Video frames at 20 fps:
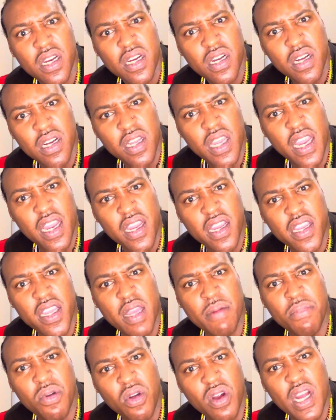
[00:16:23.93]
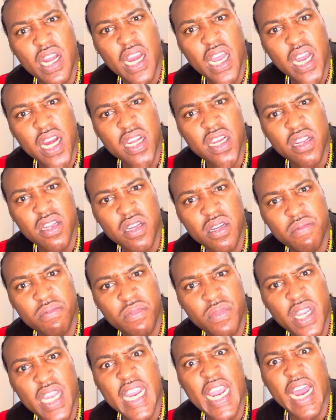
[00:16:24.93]
Look here. Your boy locked up.
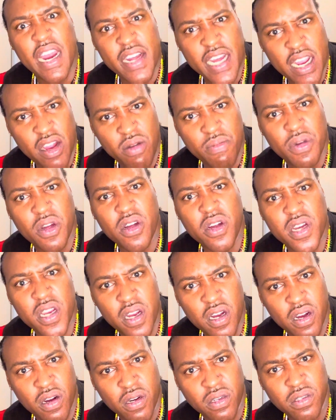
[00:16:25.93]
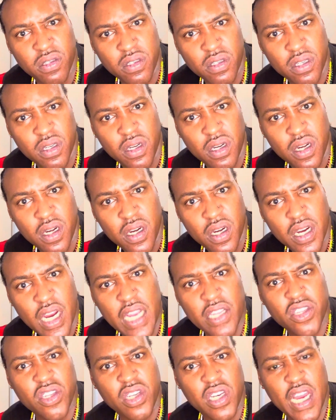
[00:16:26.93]
He out now on bond, y'all.
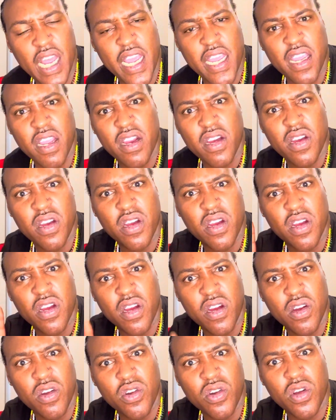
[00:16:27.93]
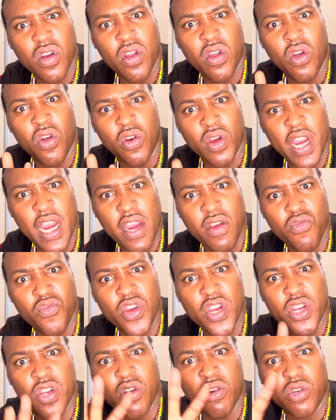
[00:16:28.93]
They just like, okay,
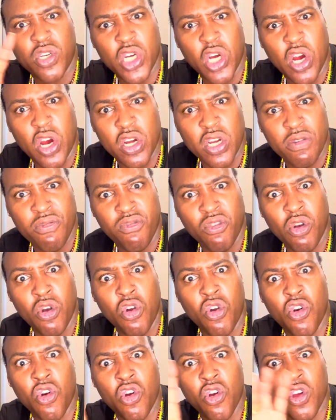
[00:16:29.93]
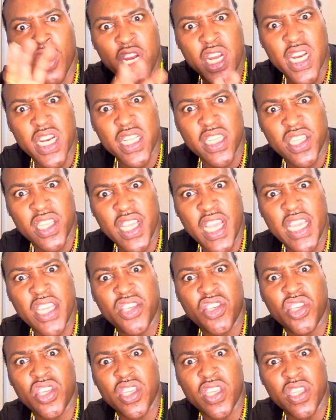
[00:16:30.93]
RICO charged for
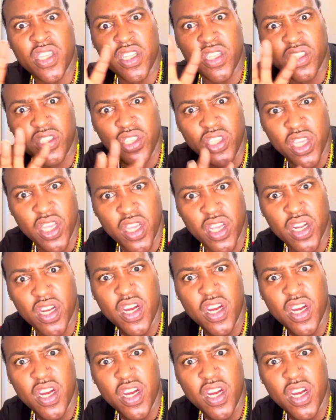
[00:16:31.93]
organizations. Yeah.